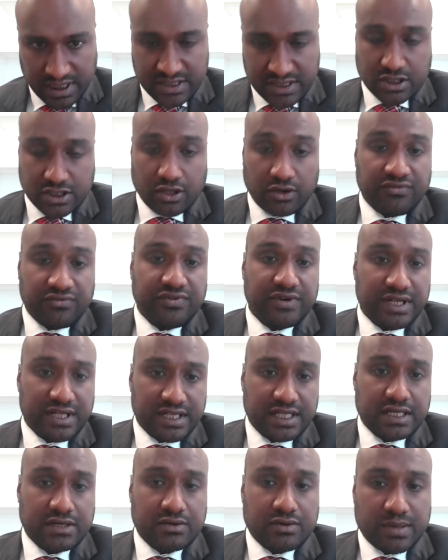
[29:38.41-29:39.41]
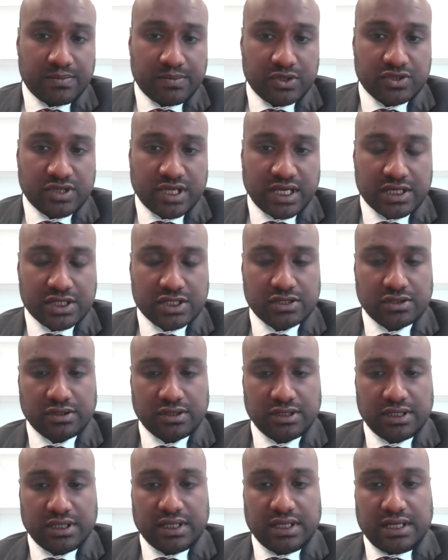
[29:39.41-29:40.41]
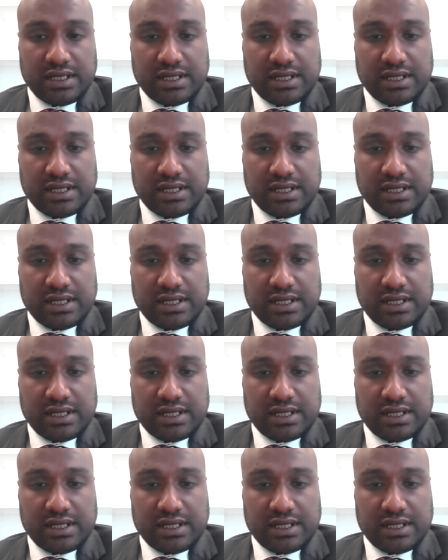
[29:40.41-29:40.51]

Does it go further than reputational?